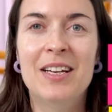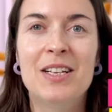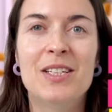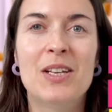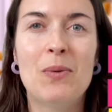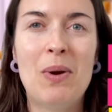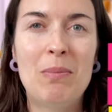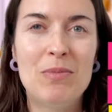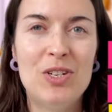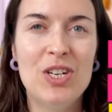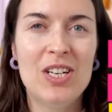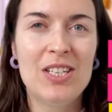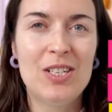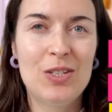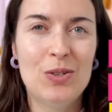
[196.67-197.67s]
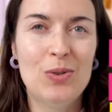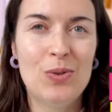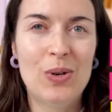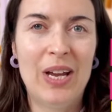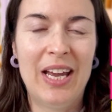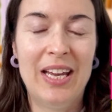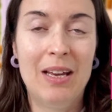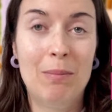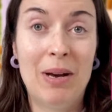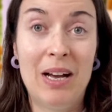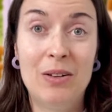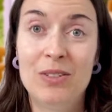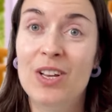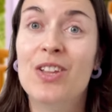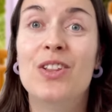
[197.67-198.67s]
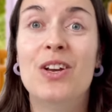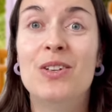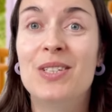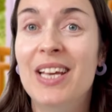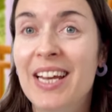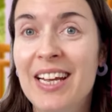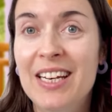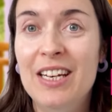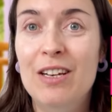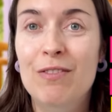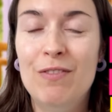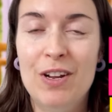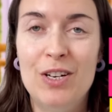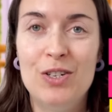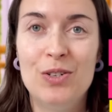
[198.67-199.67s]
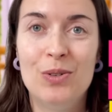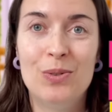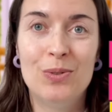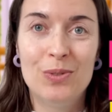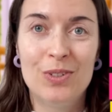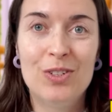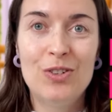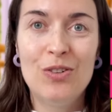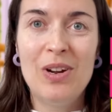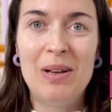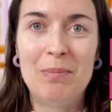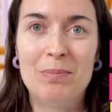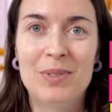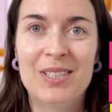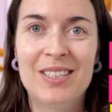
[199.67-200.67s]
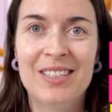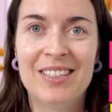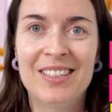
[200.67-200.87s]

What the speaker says: So I'm just talking about those individual trips.